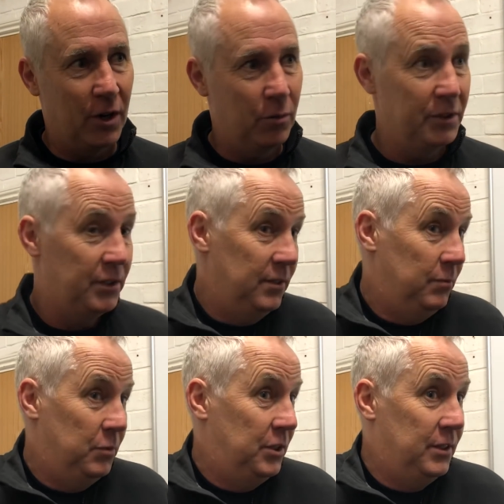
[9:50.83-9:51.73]

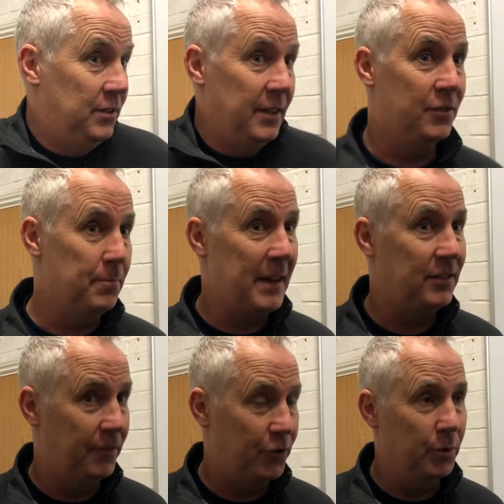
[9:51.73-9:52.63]
which is
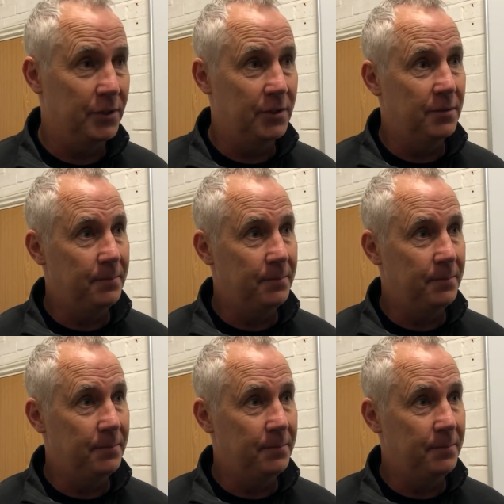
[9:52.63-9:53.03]
massive to us.